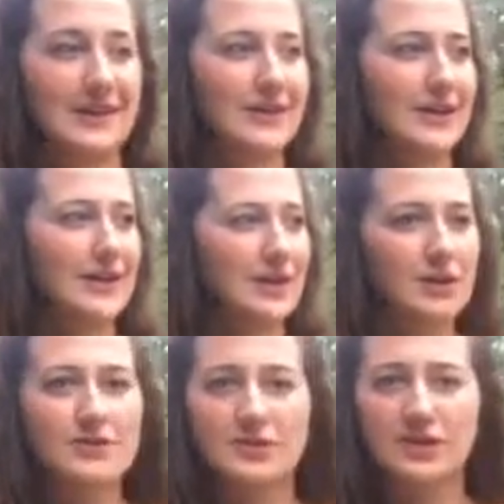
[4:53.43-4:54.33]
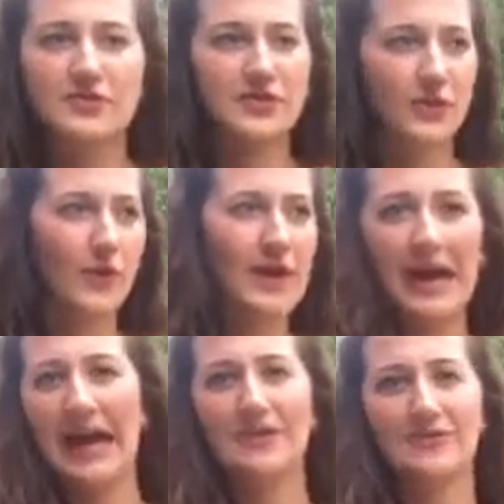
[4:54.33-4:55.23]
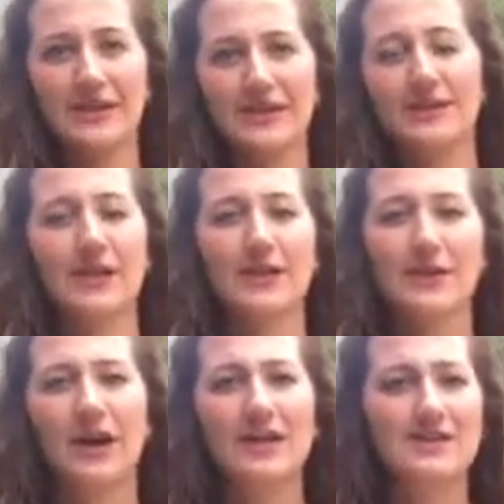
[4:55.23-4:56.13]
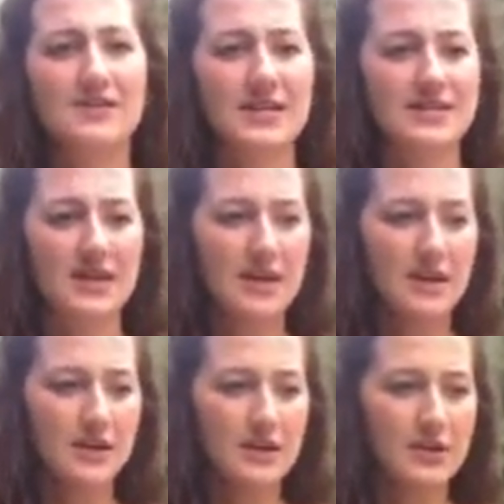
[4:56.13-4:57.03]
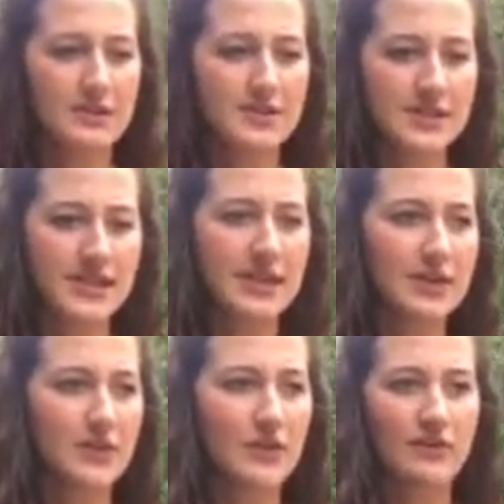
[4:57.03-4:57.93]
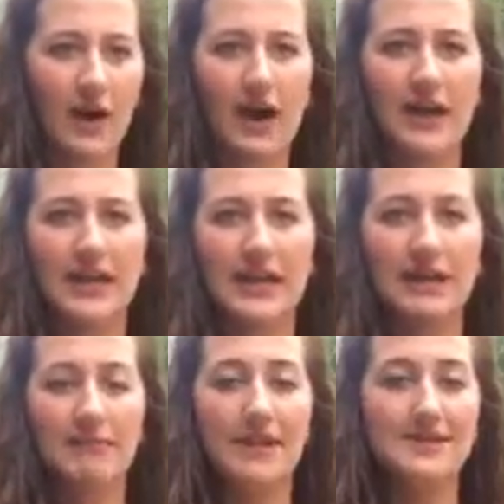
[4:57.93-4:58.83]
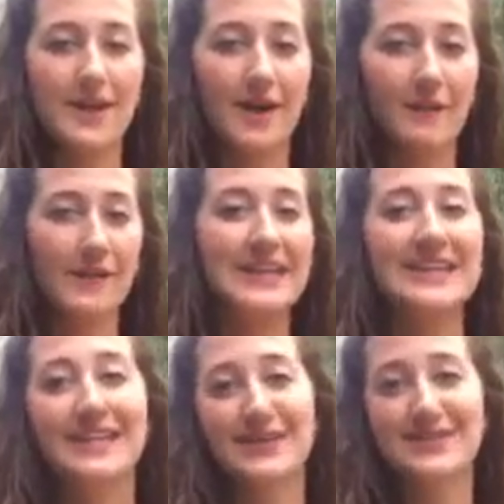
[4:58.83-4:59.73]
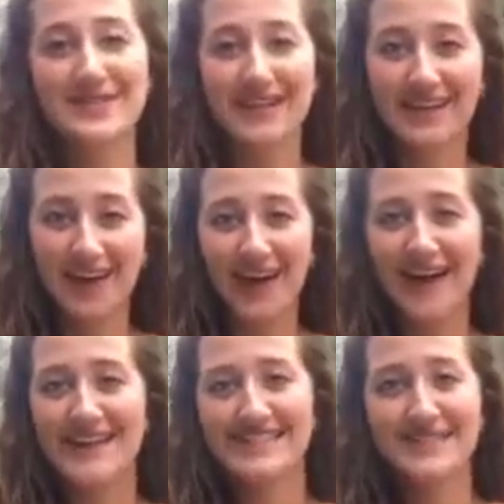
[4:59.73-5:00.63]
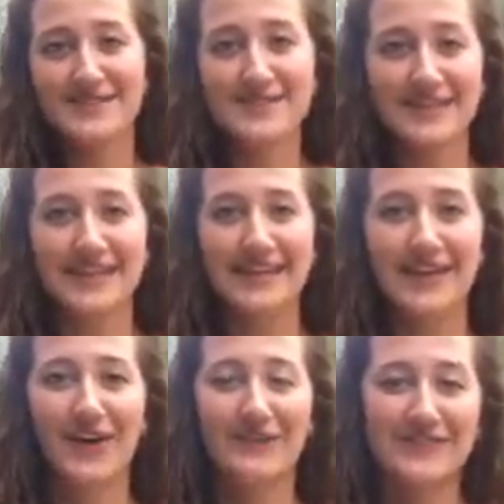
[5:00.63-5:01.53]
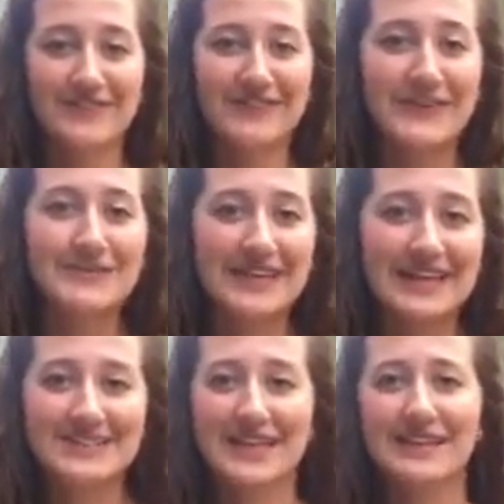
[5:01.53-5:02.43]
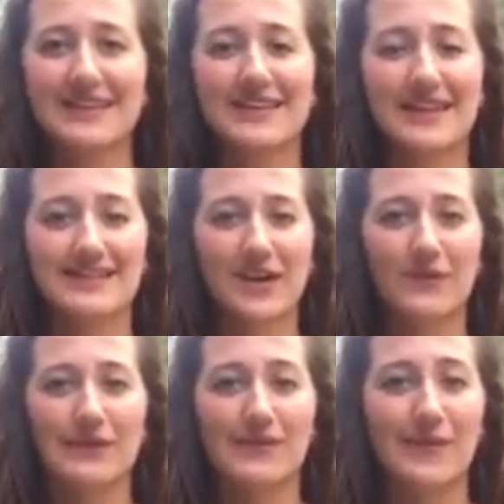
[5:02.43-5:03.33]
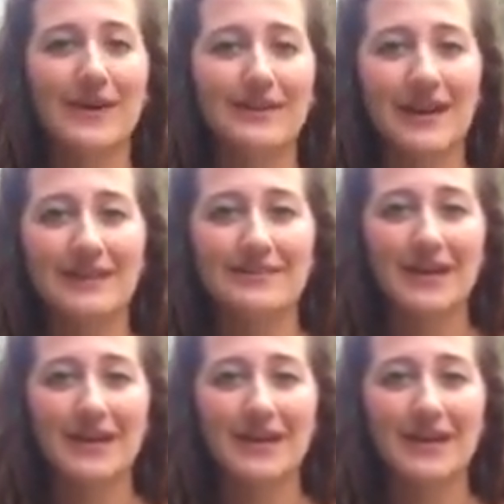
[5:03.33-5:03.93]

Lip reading: you know, go search for the one I have for you. You know, God just says, you know, seek and you will find, and He means we need to go seek God instead of seeking our fulfillment and seeking the things that we want in life.